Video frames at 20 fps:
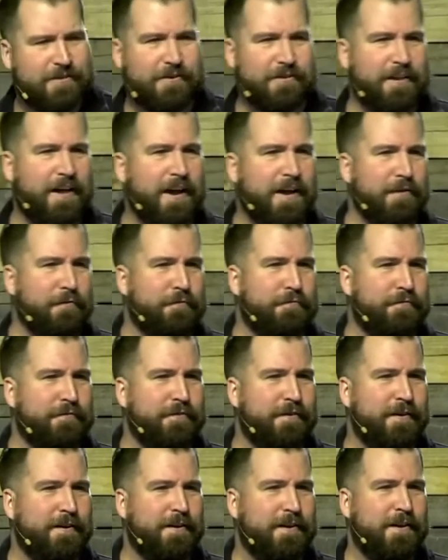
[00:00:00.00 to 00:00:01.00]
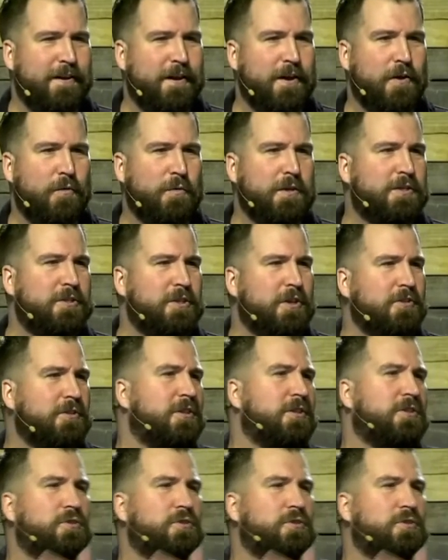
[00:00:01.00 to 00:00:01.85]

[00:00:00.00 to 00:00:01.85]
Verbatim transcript: our life we start to